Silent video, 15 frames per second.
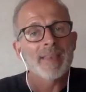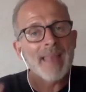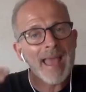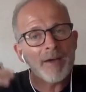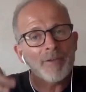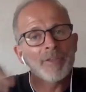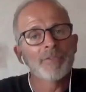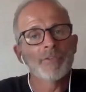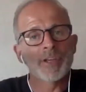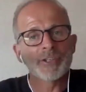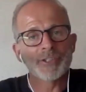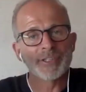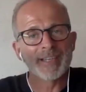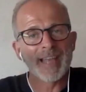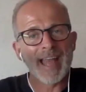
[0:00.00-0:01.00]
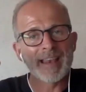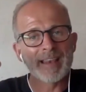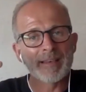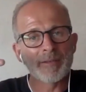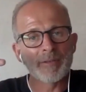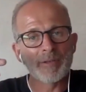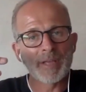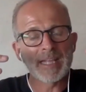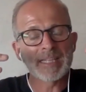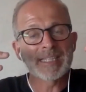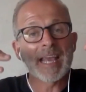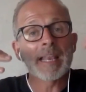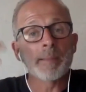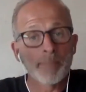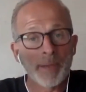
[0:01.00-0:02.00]
Now the vision, and it's
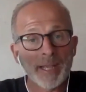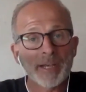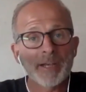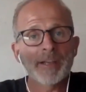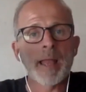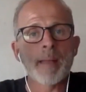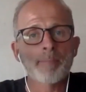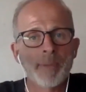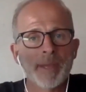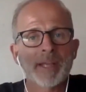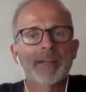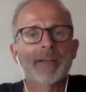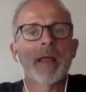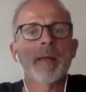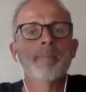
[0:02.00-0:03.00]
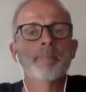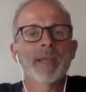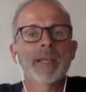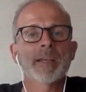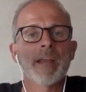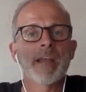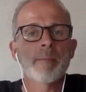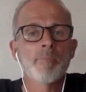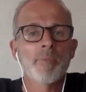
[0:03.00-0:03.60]
getting bigger and bigger and bigger.